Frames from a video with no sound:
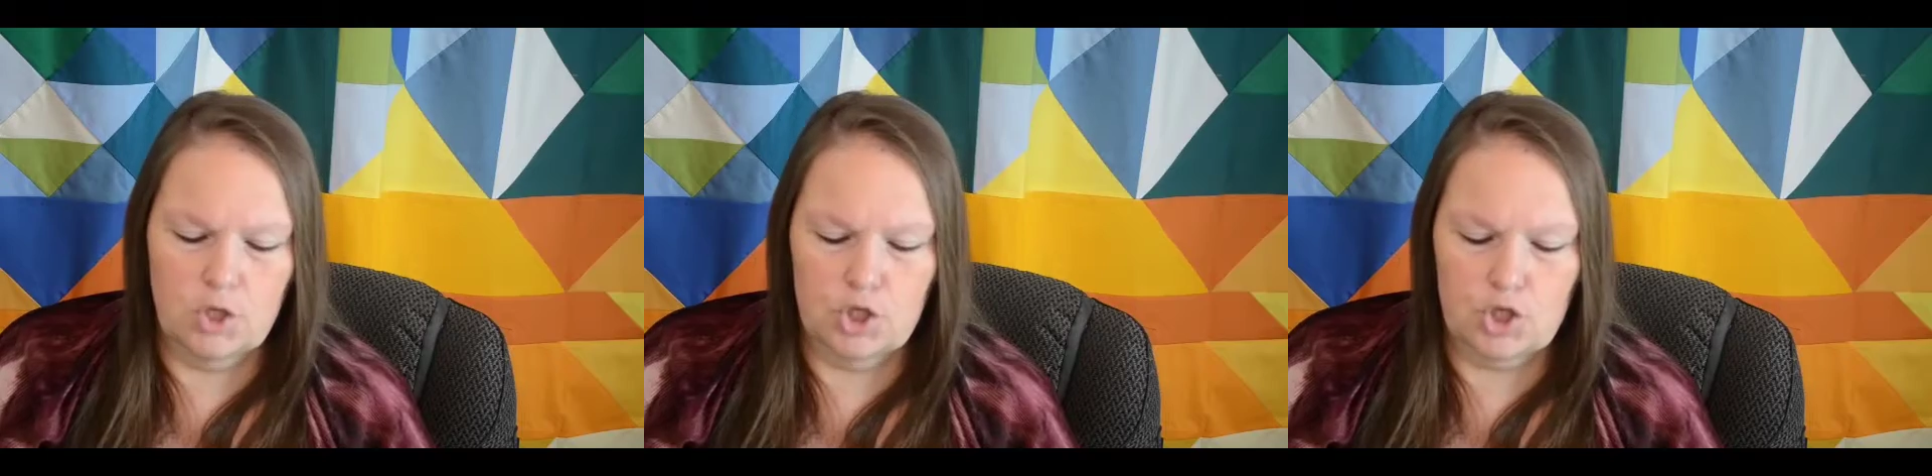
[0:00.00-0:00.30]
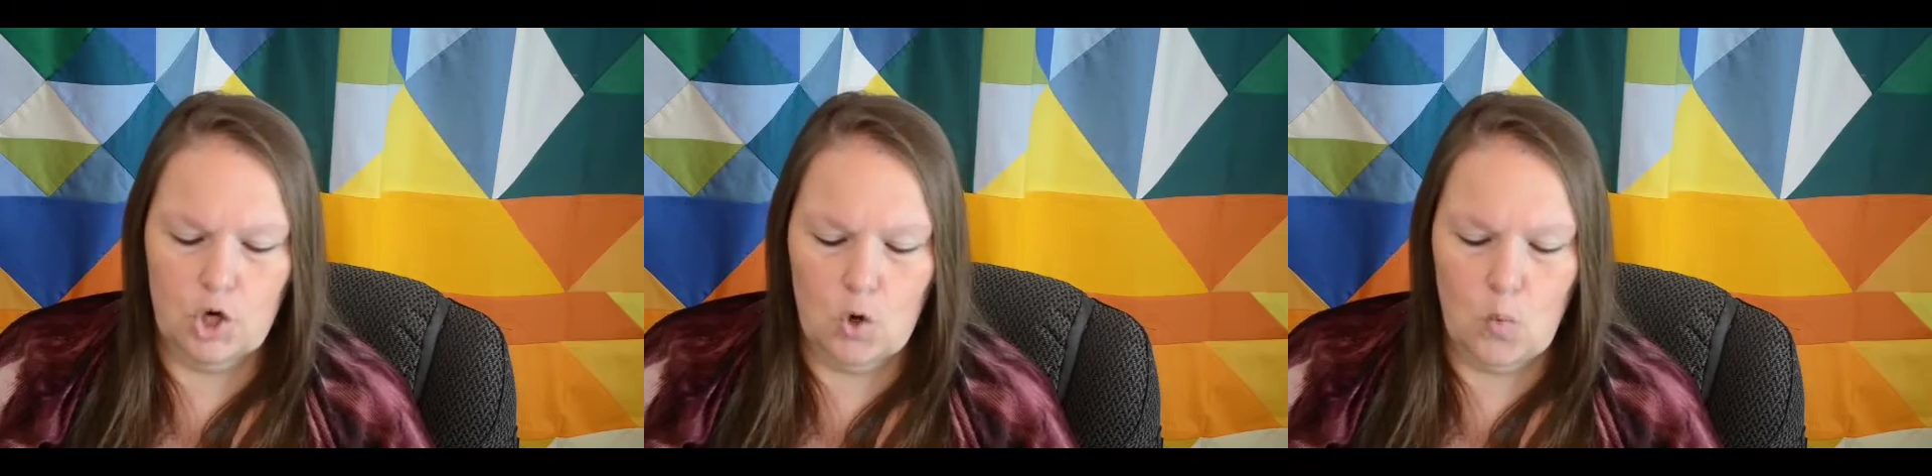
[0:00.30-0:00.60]

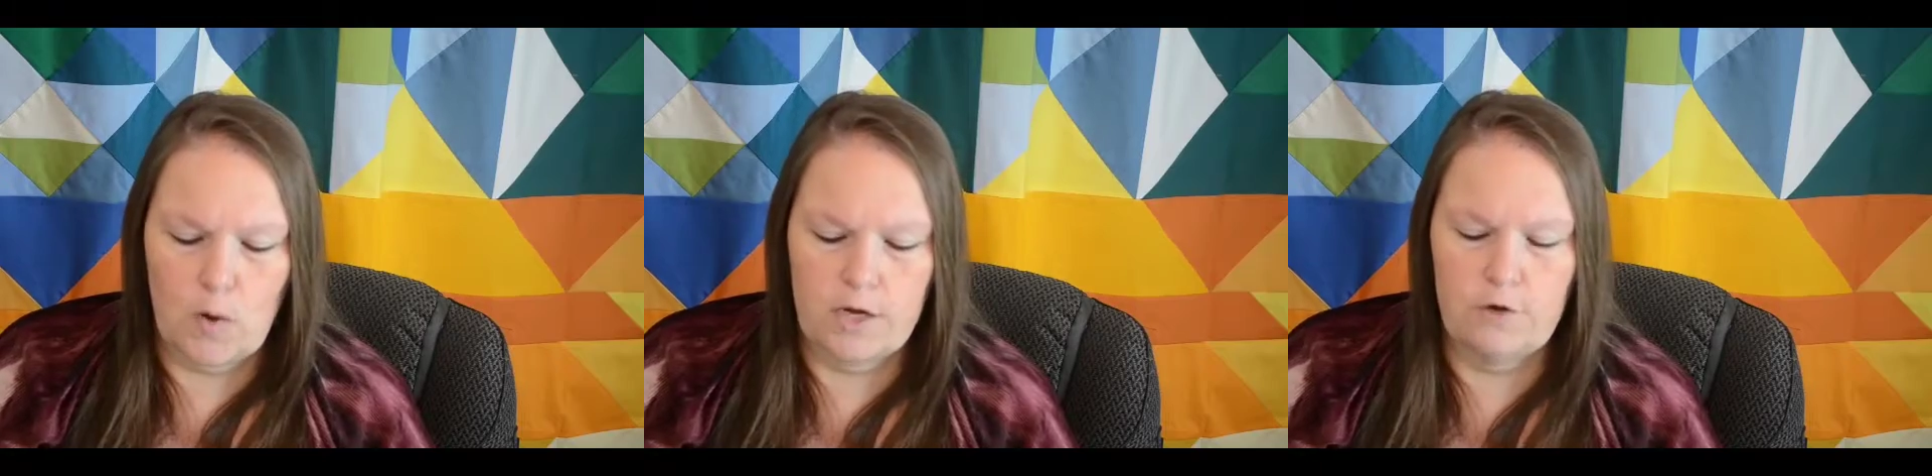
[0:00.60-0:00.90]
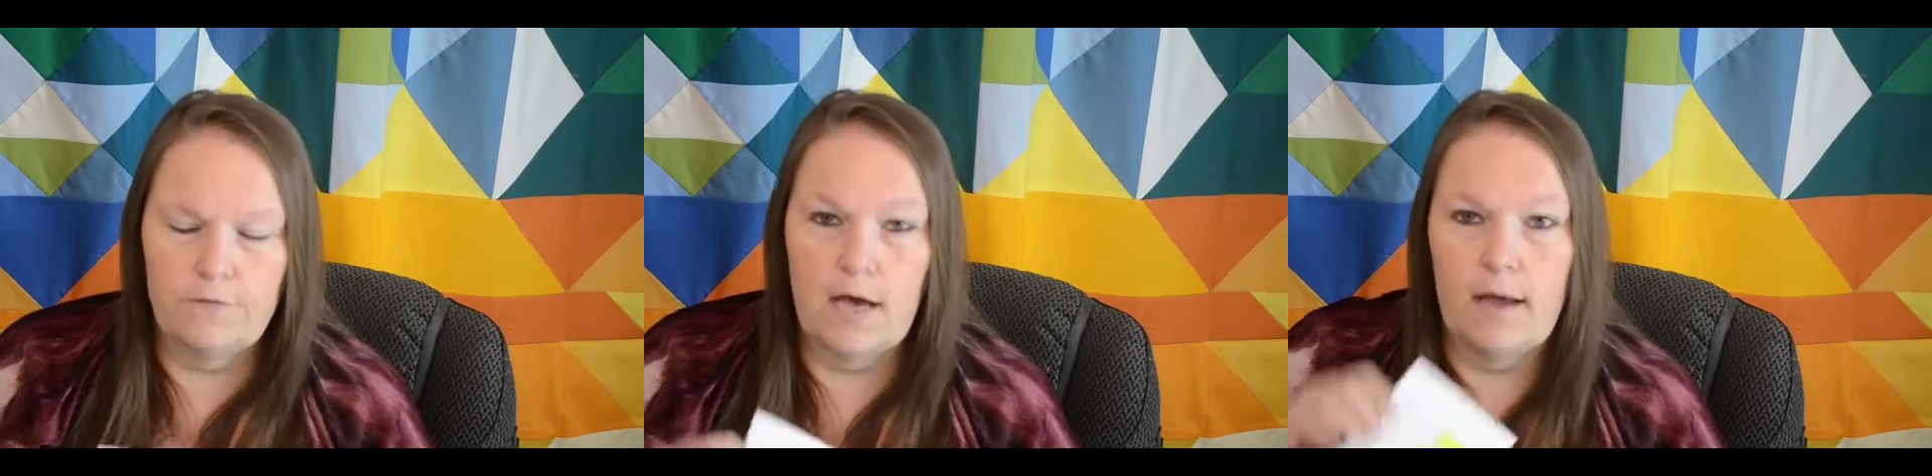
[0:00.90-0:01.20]
So when
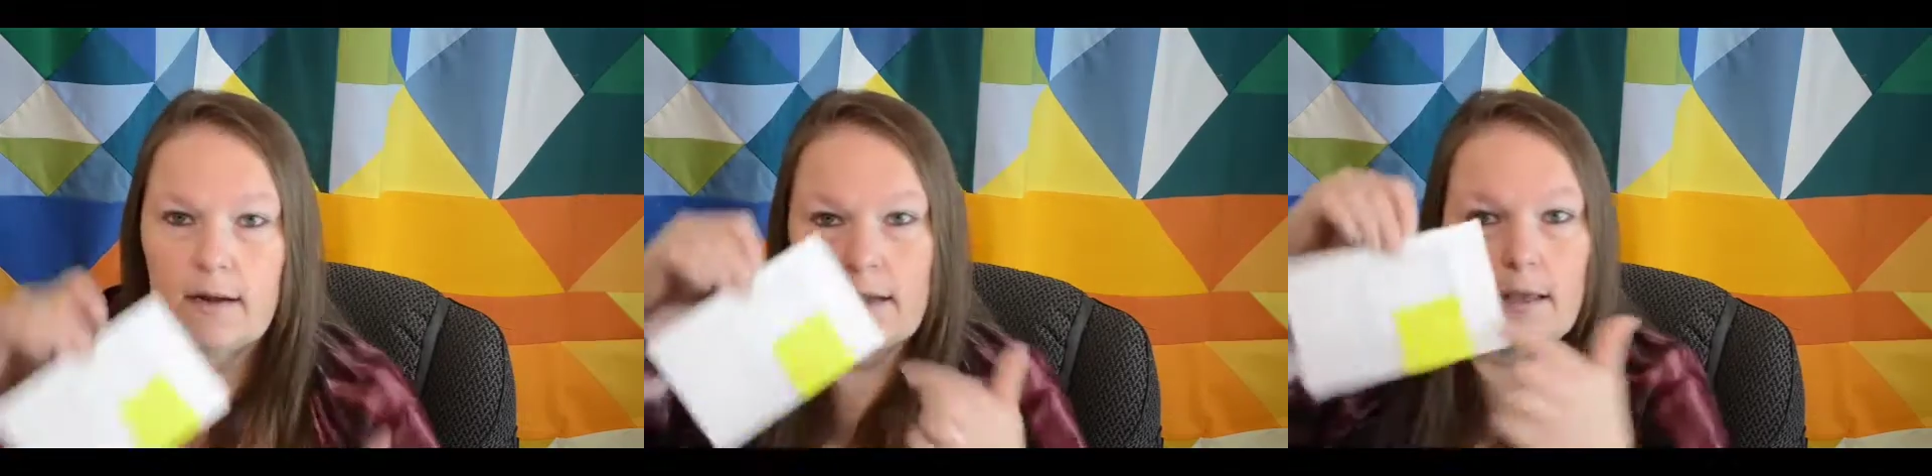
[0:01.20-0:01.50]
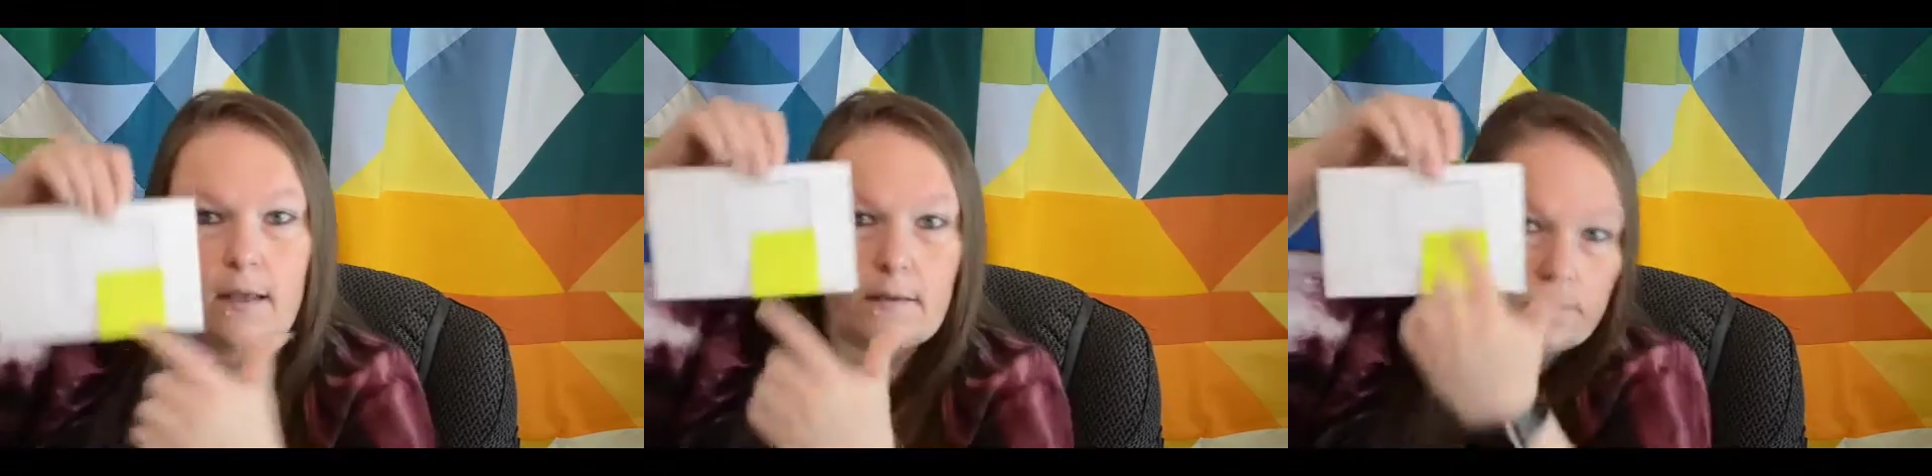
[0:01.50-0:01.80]
you've got
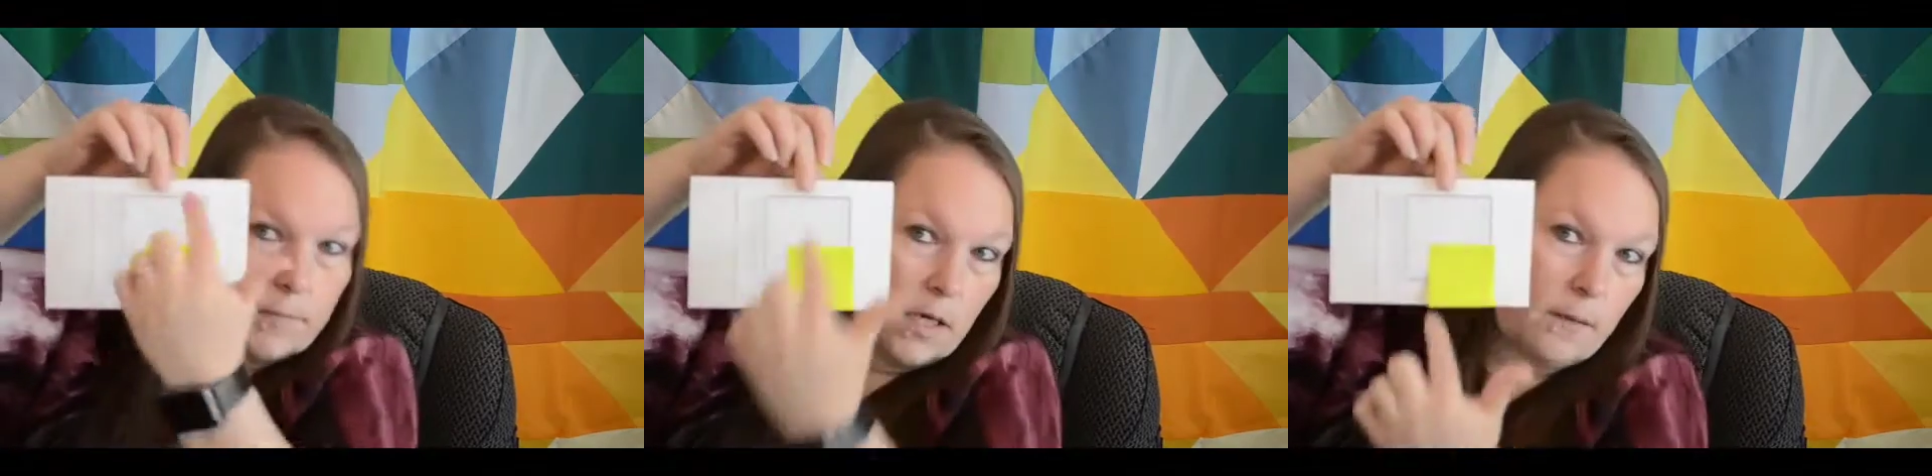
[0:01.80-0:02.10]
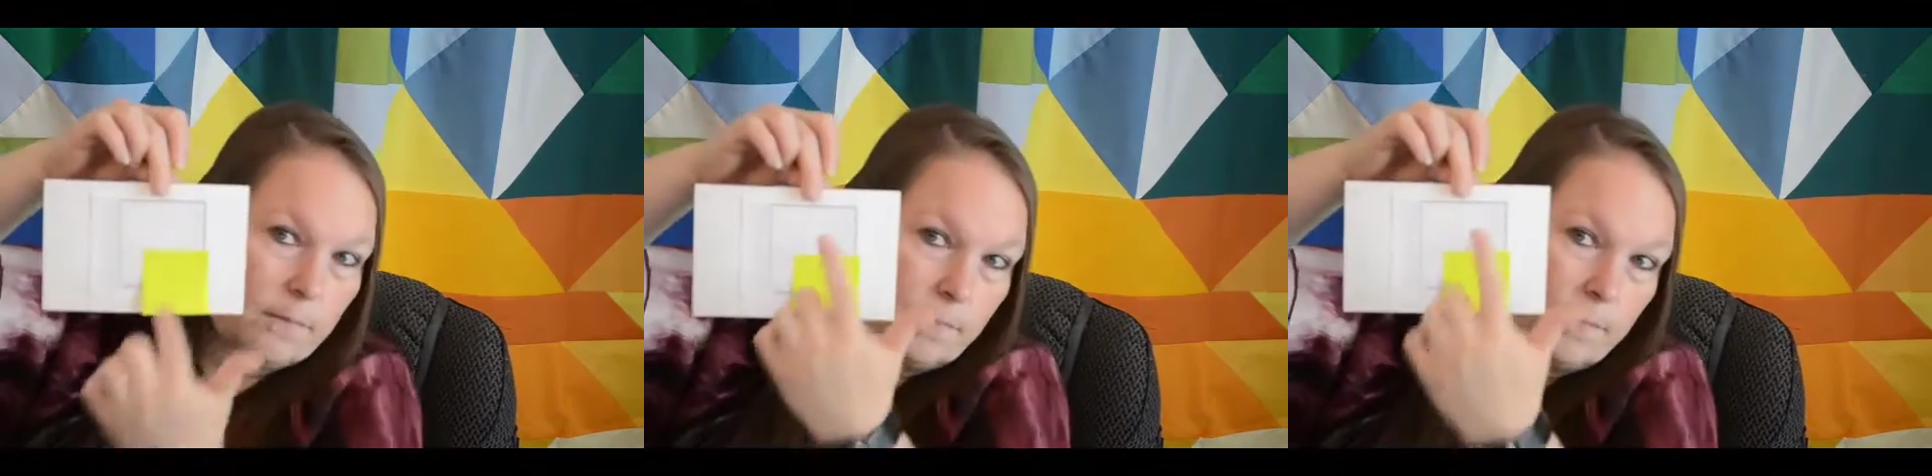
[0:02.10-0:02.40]
a
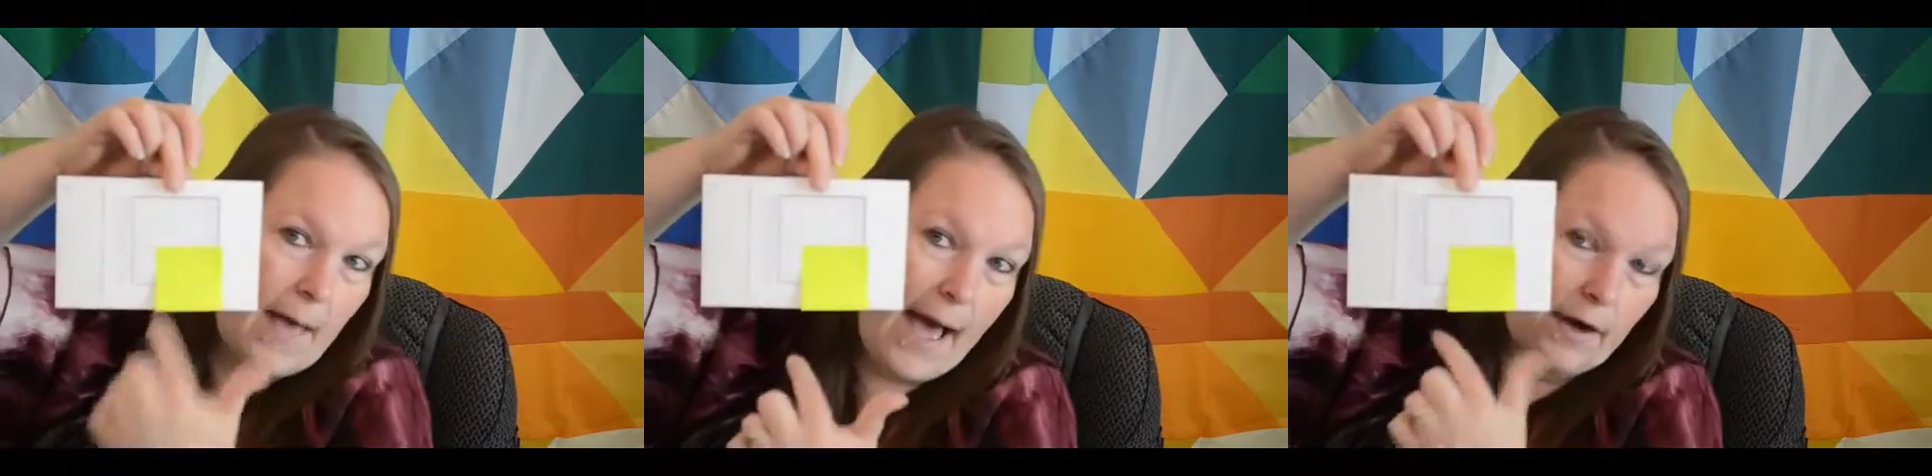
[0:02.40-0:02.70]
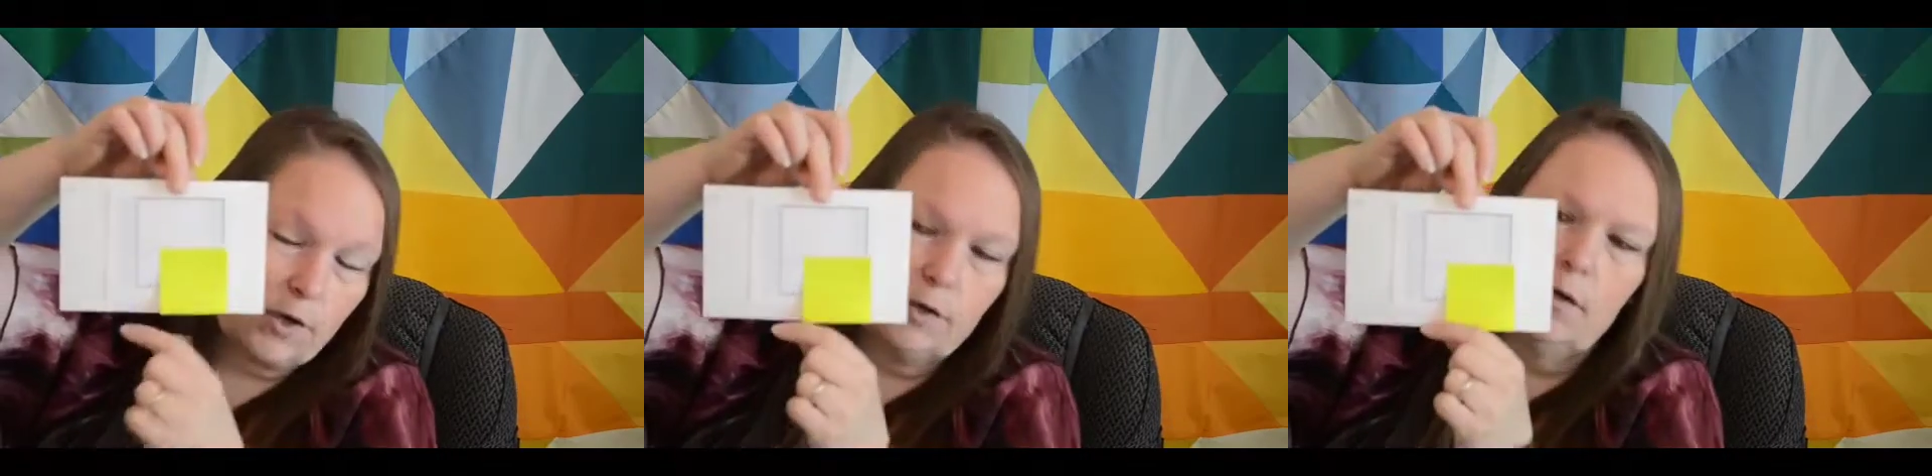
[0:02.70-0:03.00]

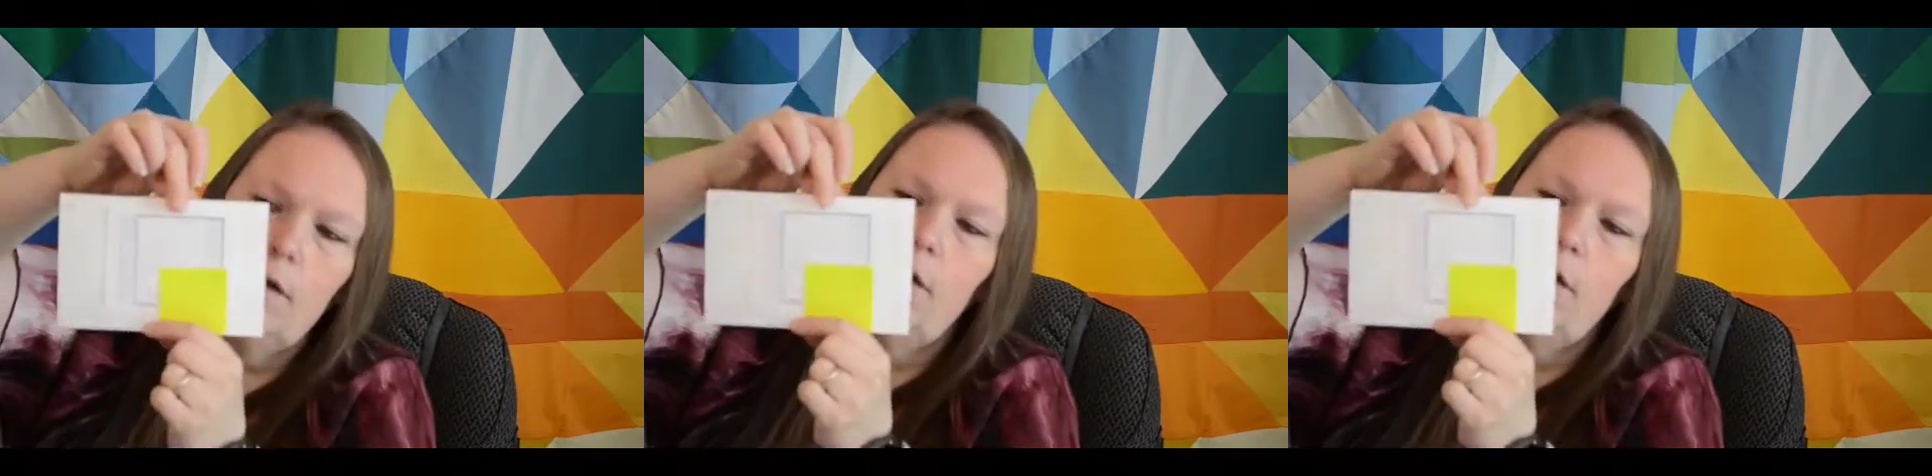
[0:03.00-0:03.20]
pattern,